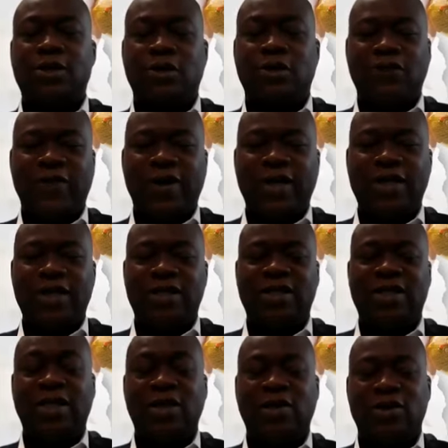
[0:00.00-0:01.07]
John
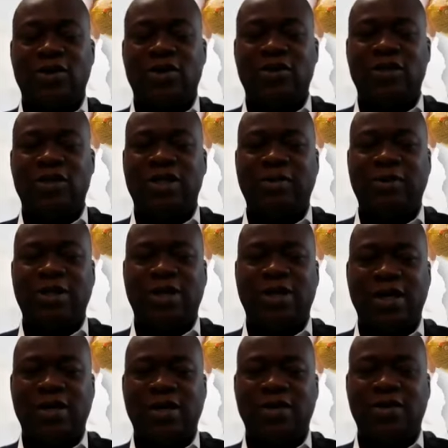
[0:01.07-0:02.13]
Vance Industries
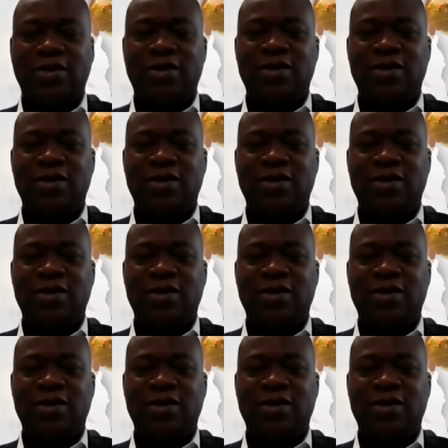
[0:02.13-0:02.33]
Limited.